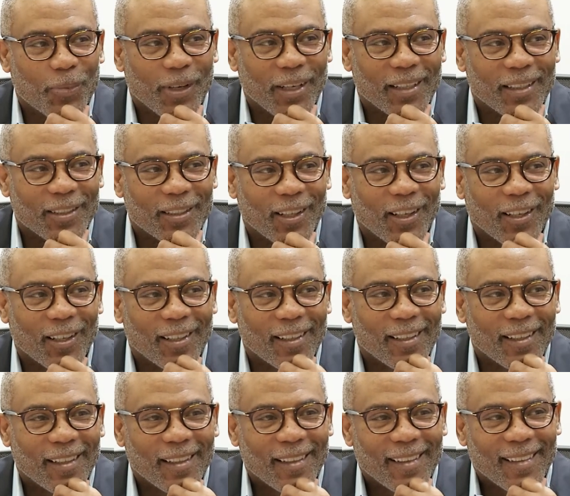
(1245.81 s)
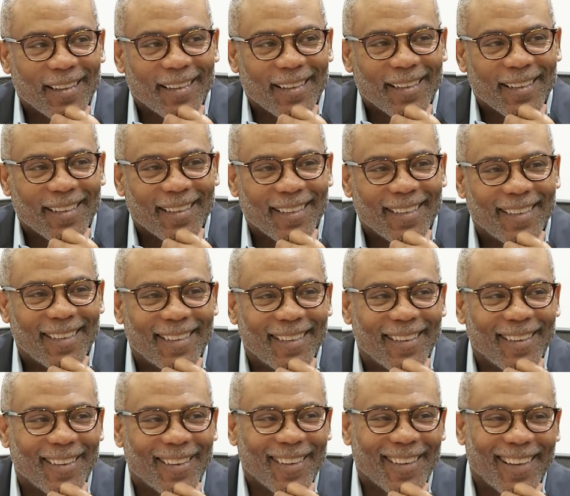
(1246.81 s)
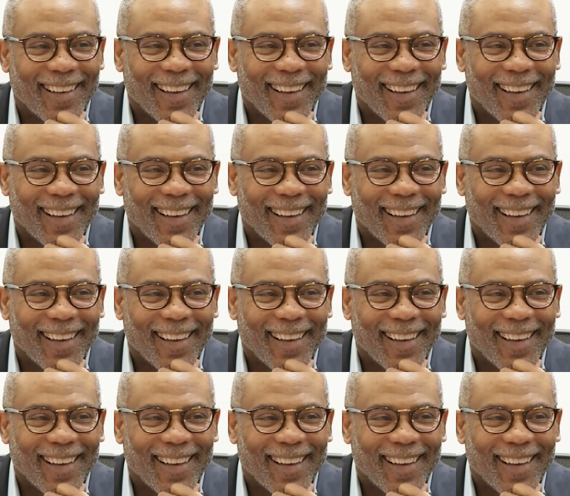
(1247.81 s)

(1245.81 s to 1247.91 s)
on and on to the break of dawn, because